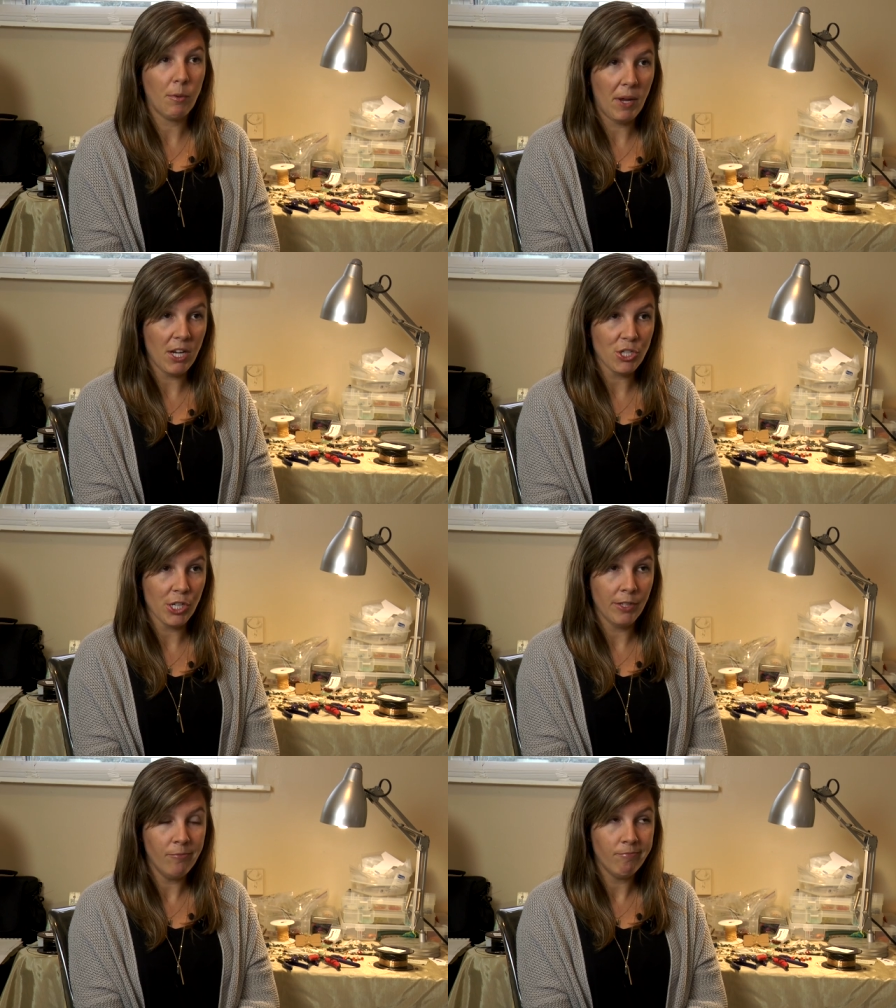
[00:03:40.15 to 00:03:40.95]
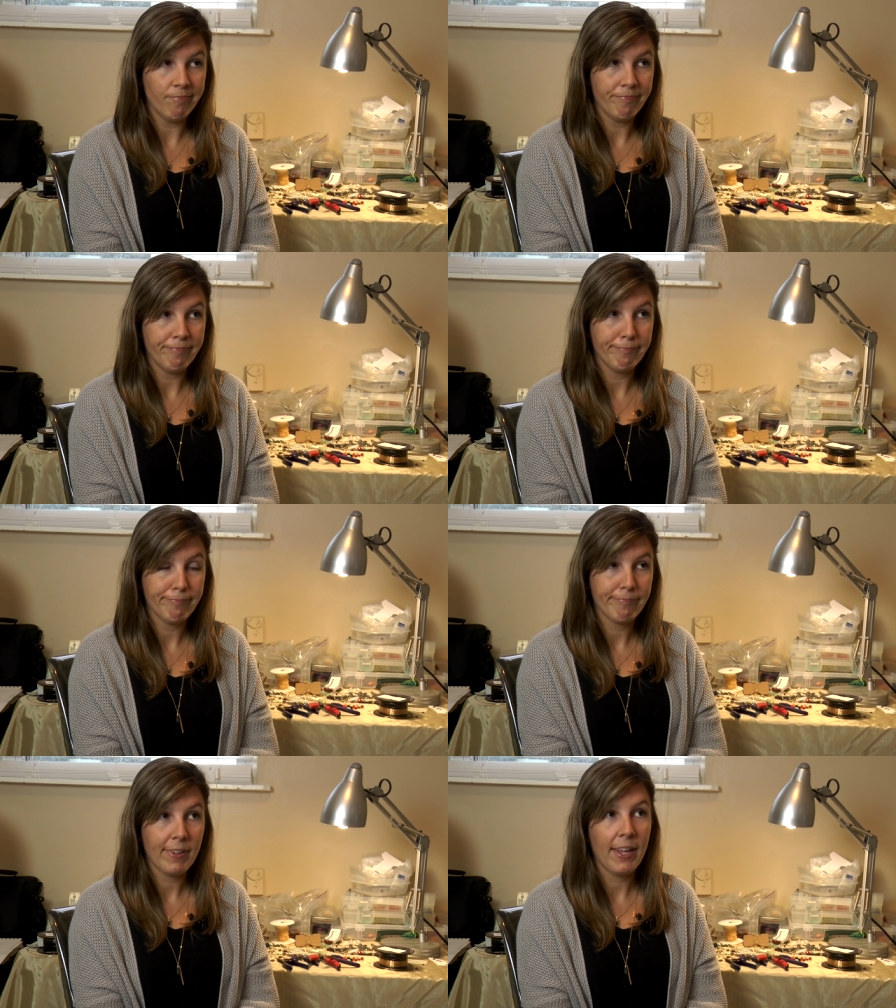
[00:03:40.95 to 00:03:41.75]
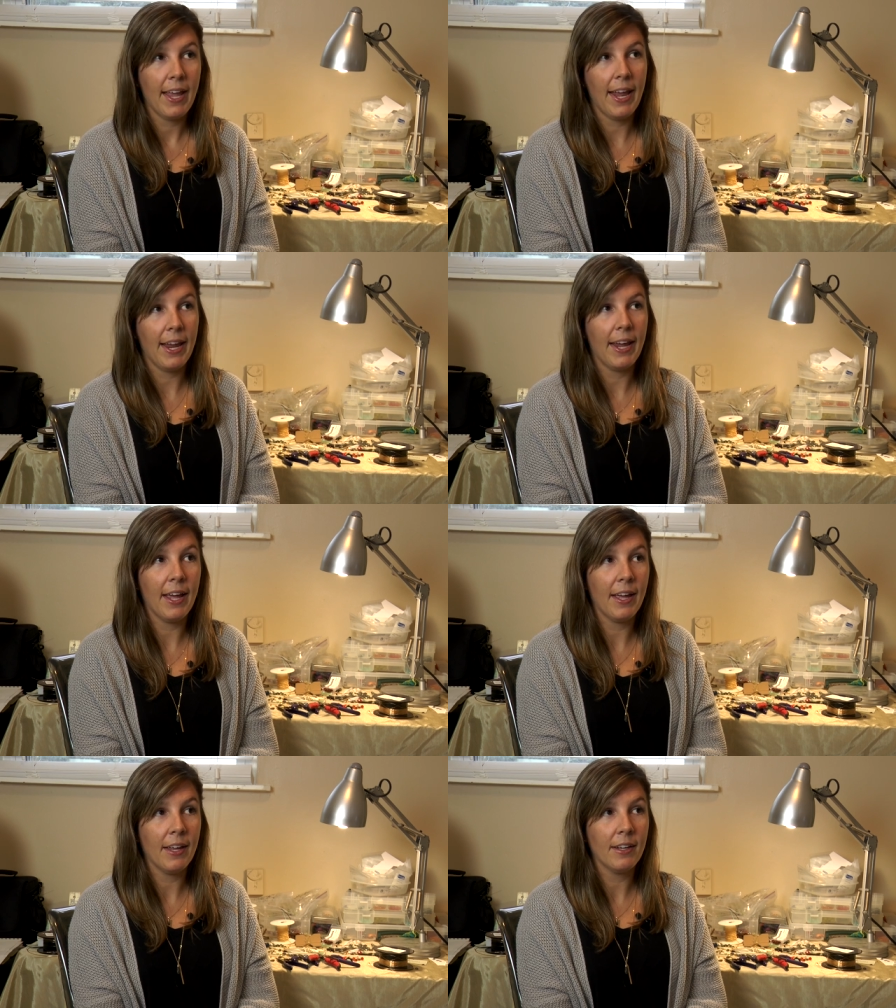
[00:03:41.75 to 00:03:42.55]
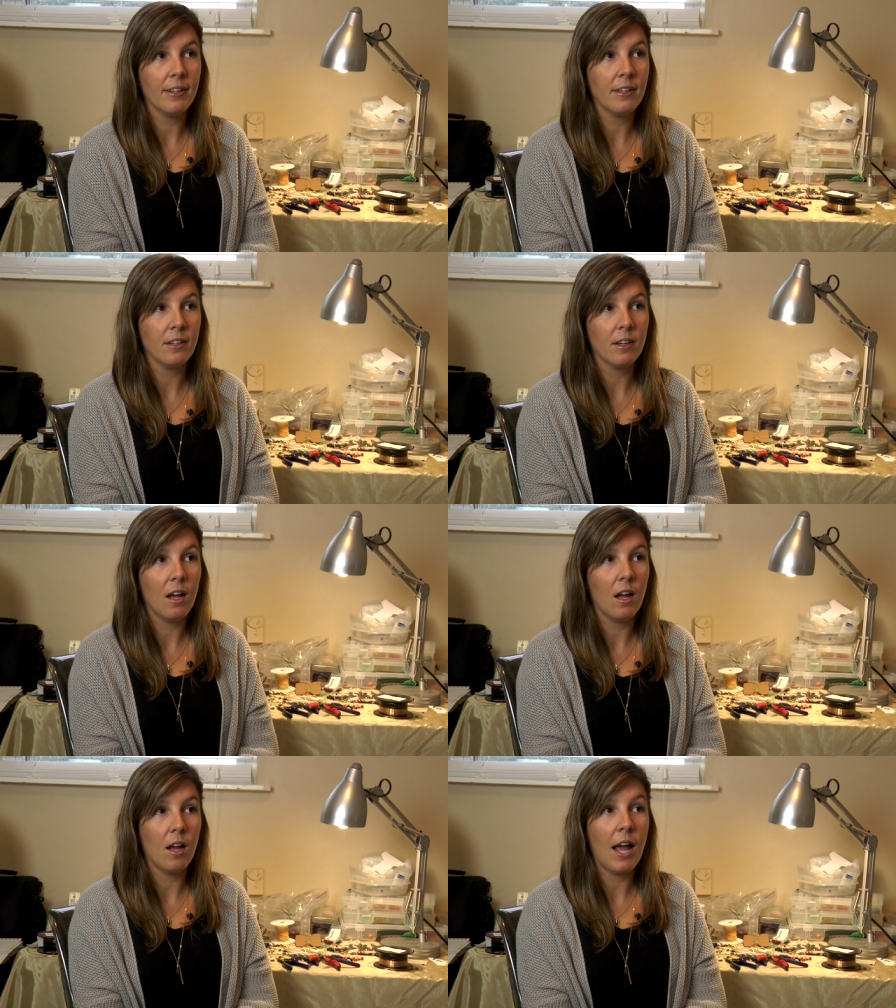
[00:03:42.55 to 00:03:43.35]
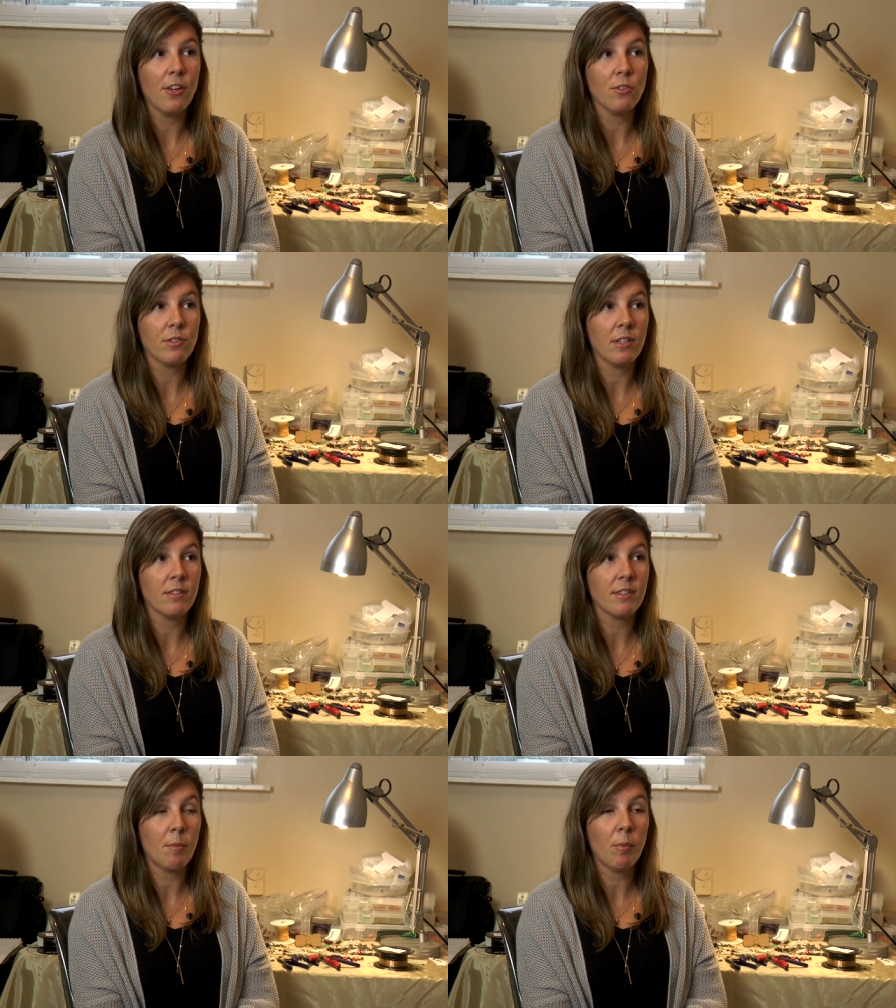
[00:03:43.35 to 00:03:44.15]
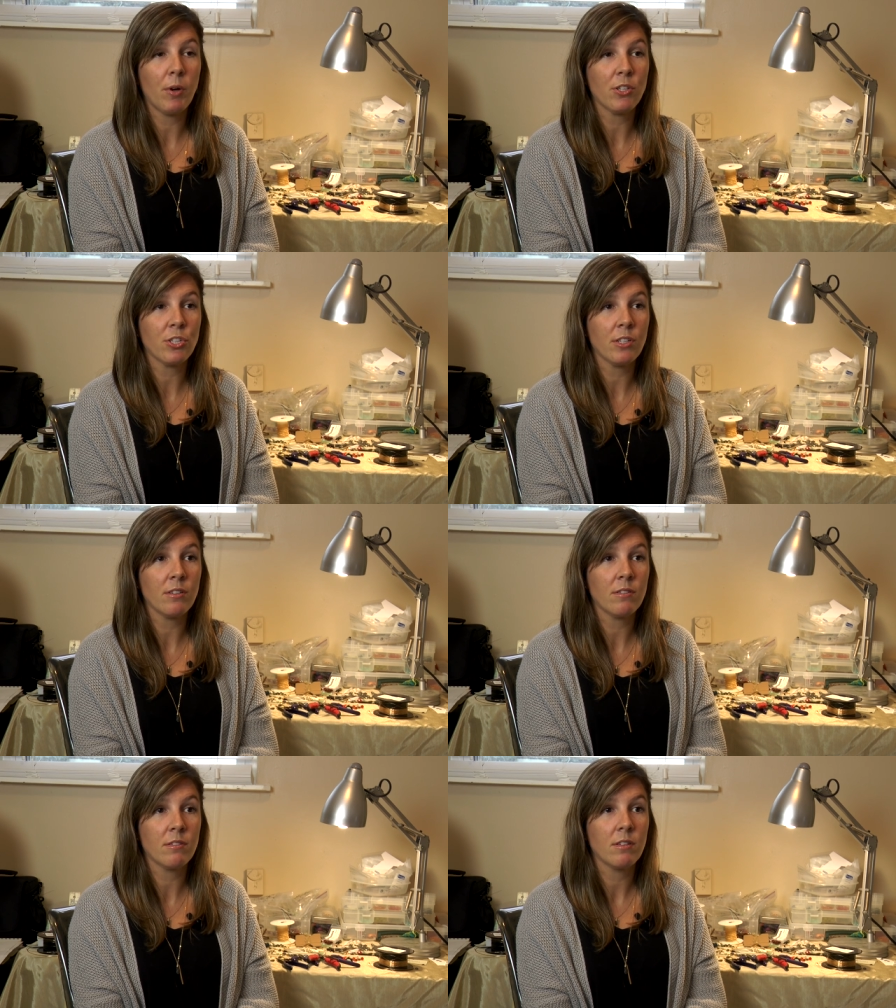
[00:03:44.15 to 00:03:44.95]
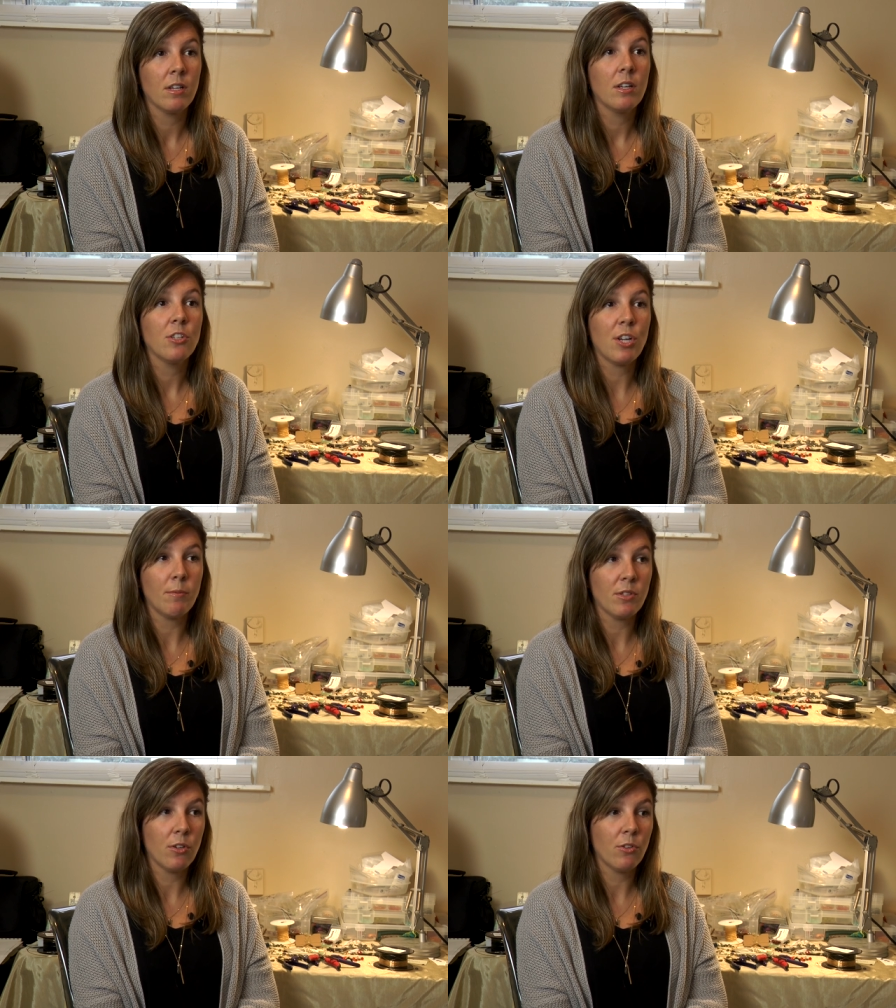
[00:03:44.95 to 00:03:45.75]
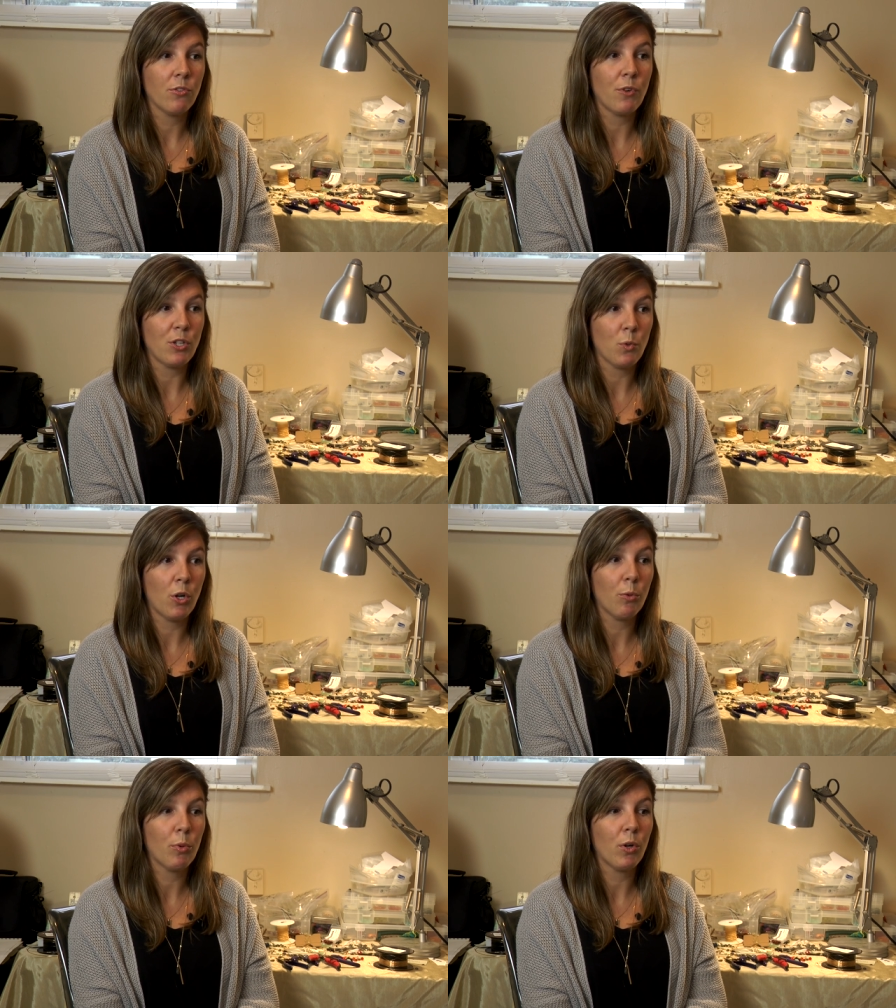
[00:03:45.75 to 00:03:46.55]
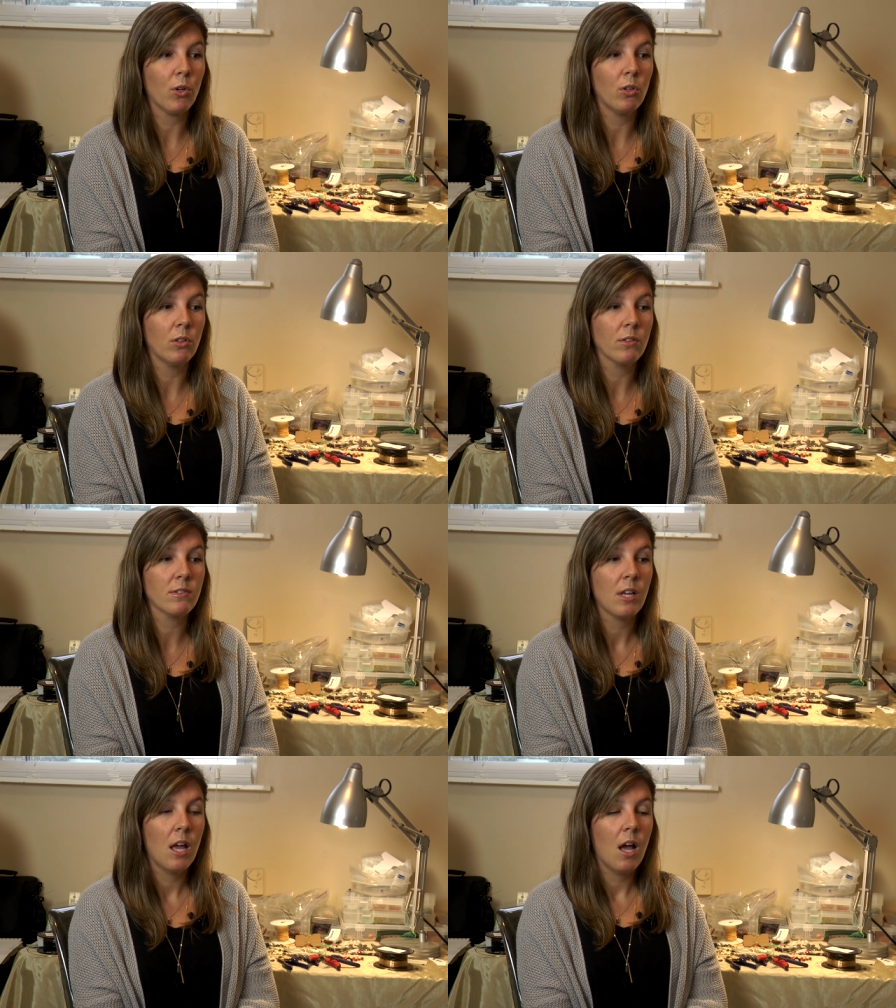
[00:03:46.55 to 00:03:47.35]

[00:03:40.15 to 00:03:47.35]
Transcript: from Asia, and uh, I use a semi-precious gemstones, freshwater pearls,